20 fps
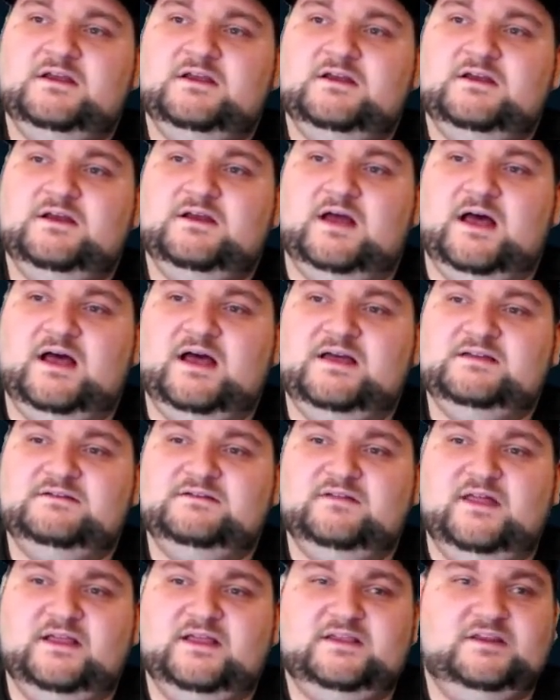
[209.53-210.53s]
and
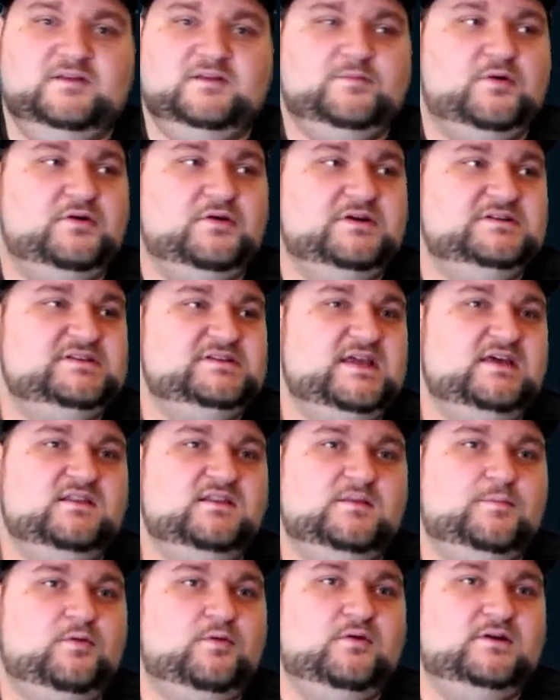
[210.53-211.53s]
like your opponent
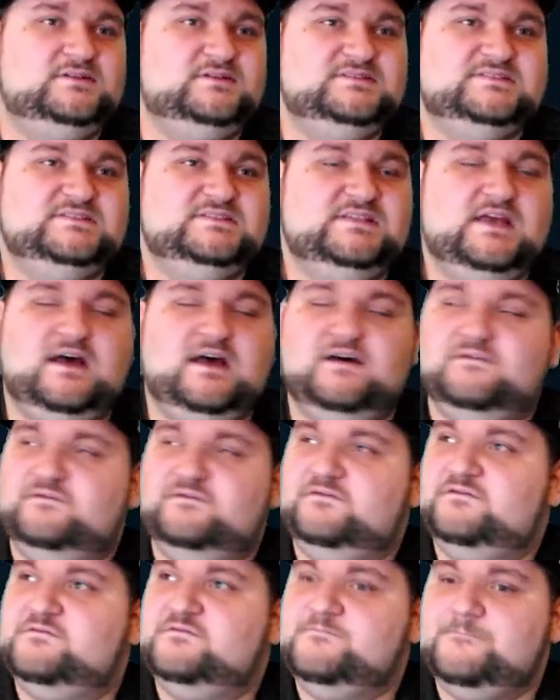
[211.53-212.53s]
teleports stuff
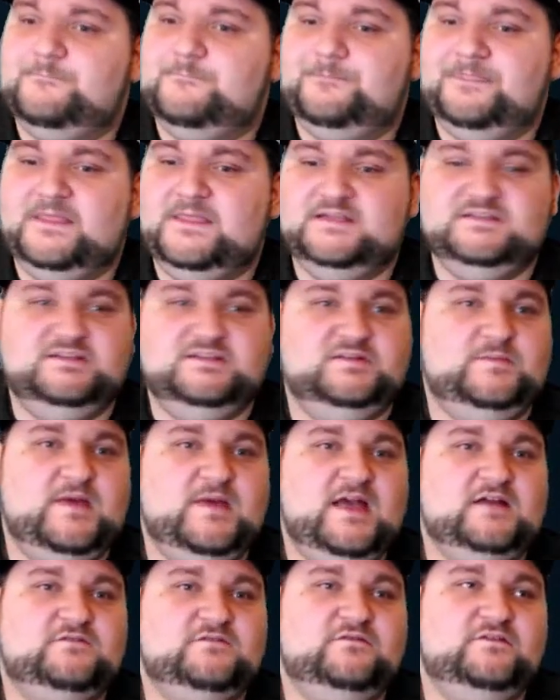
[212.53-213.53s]
into your
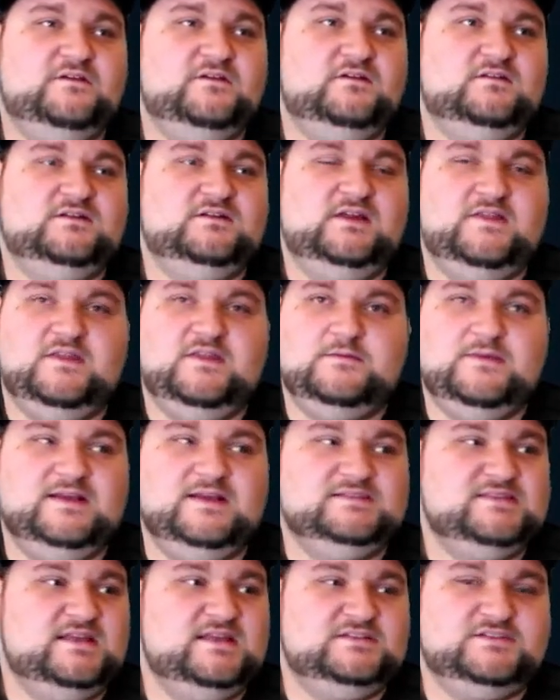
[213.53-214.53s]
backfield and then makes
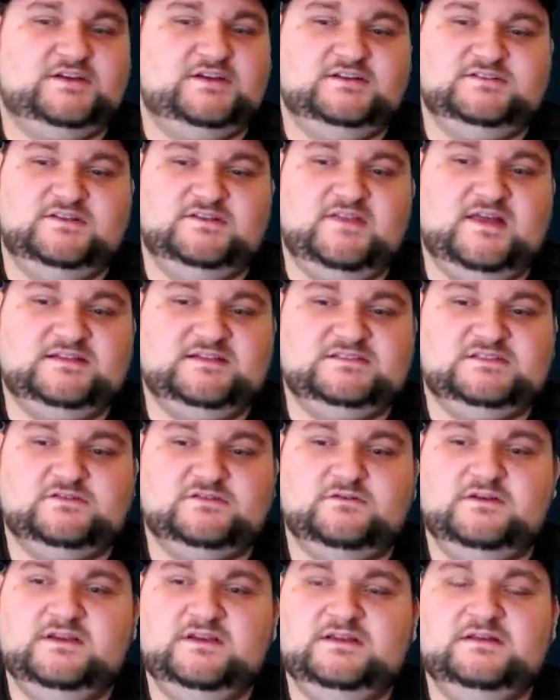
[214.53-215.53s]
that charge on that
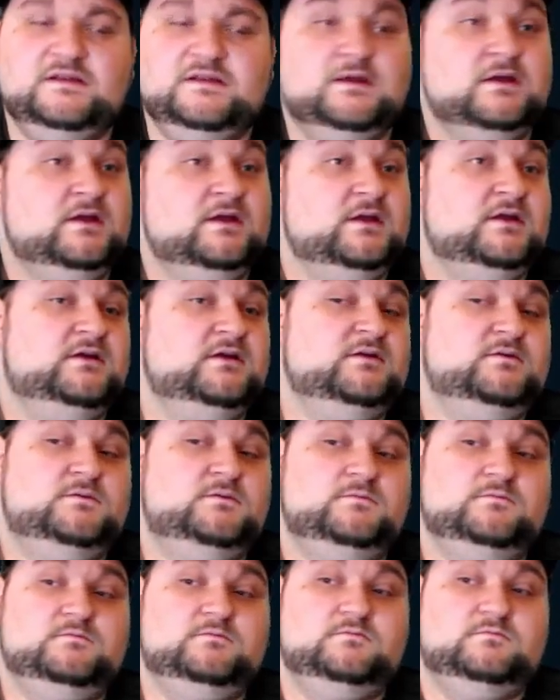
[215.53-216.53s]
screen.
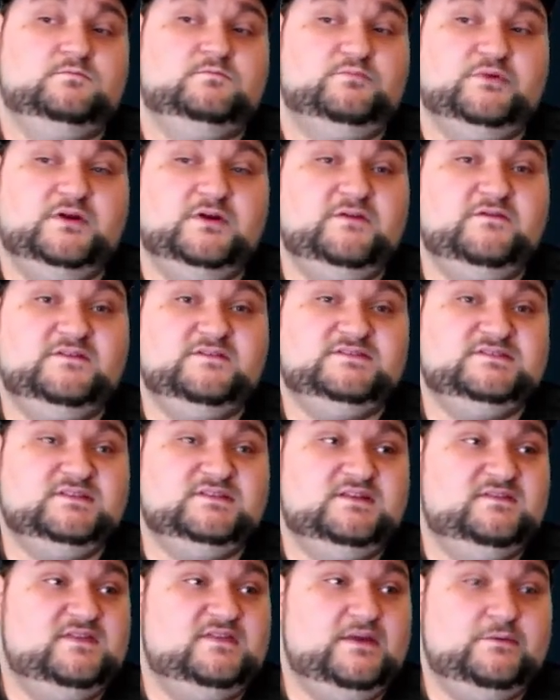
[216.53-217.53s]
Previously,
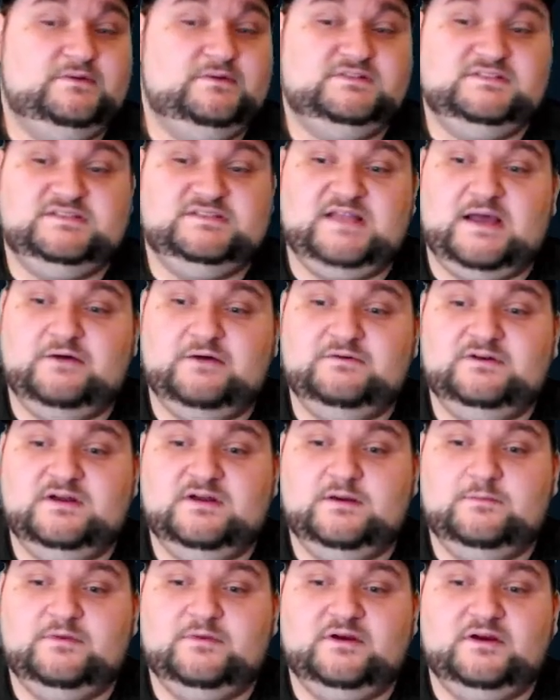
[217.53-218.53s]
they would just
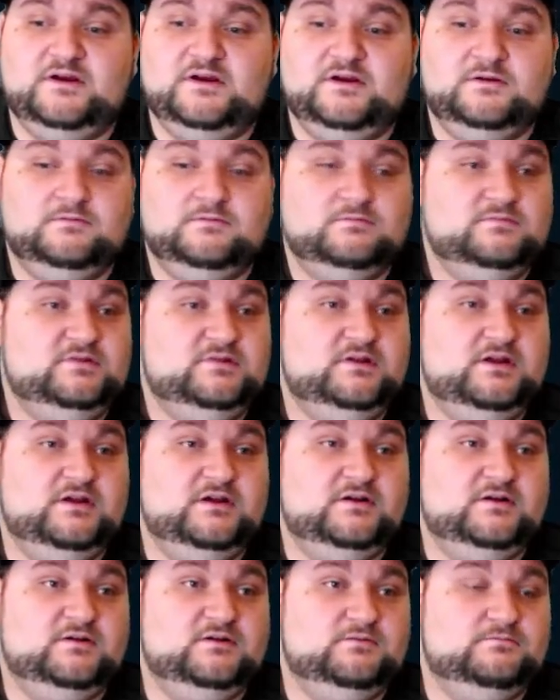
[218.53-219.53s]
outnumber
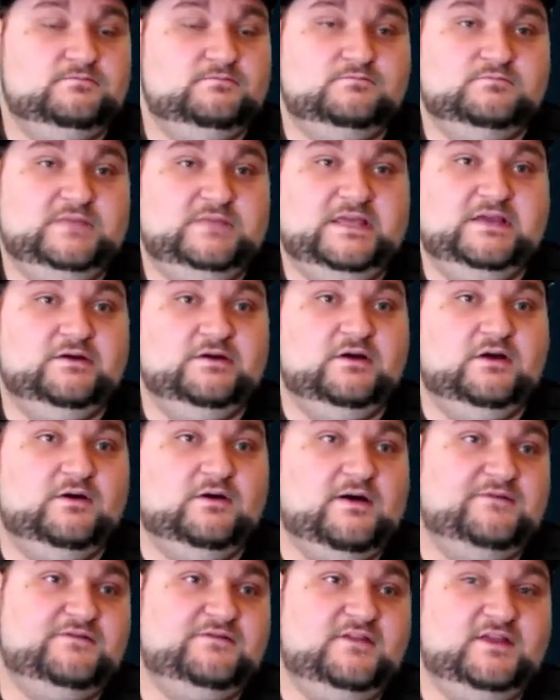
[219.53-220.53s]
your hero
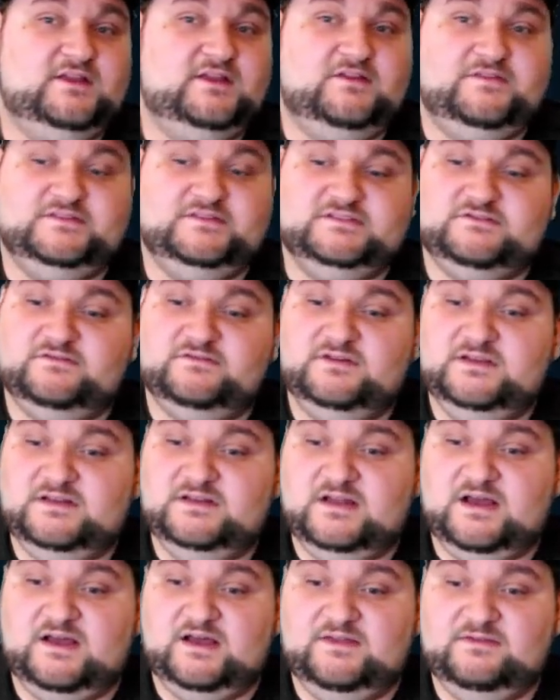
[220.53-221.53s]
after they killed the screen
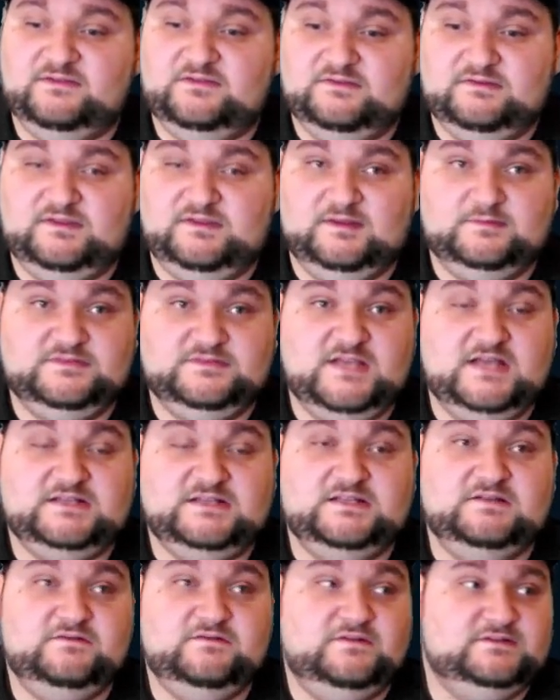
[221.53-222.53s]
on the
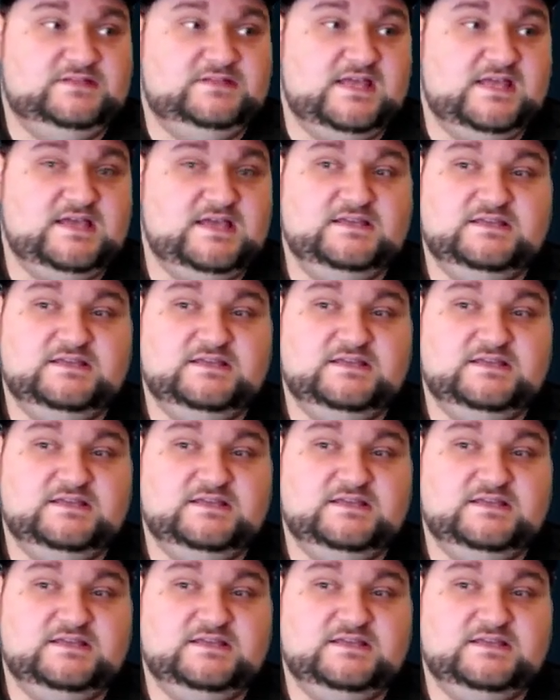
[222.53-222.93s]
objective and take it.